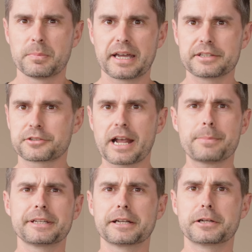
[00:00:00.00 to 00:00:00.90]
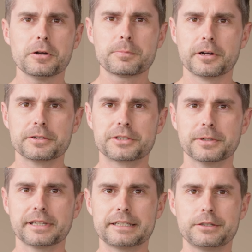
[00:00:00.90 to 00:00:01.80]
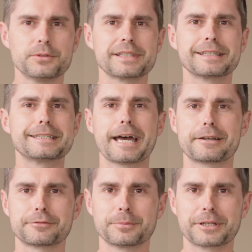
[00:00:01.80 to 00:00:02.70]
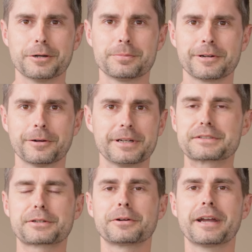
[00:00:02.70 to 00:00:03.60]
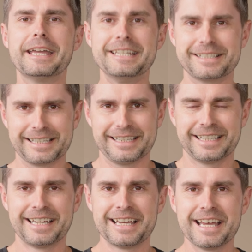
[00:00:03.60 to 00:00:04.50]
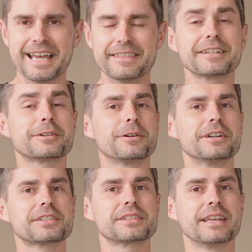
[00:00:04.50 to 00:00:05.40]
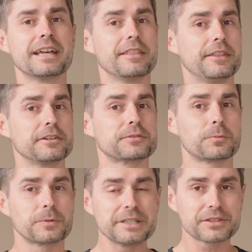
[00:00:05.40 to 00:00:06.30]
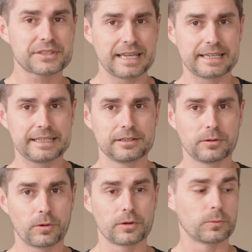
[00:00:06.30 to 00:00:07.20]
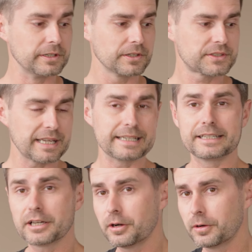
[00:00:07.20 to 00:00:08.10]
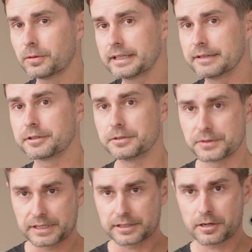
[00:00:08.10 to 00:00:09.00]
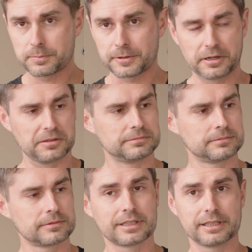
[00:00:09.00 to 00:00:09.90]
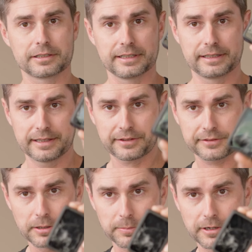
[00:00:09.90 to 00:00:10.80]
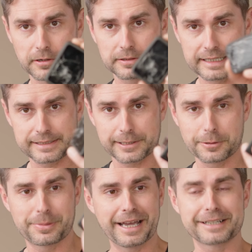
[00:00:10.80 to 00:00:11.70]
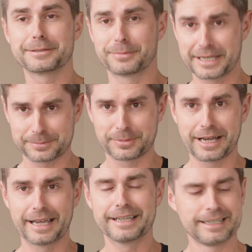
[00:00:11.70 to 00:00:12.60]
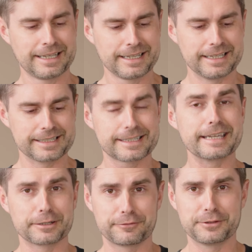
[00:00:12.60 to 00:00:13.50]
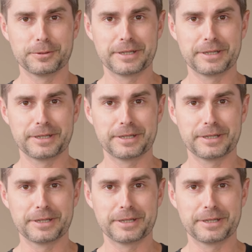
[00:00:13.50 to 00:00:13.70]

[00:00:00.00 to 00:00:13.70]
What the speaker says: by strapping a GoPro to it and using the data from the GoPro. It's crazy. And then of course, there's RealSteady or RealSteady Go if you're using a GoPro. Clearly this GoPro needs to go back to Best Buy. It's taken a few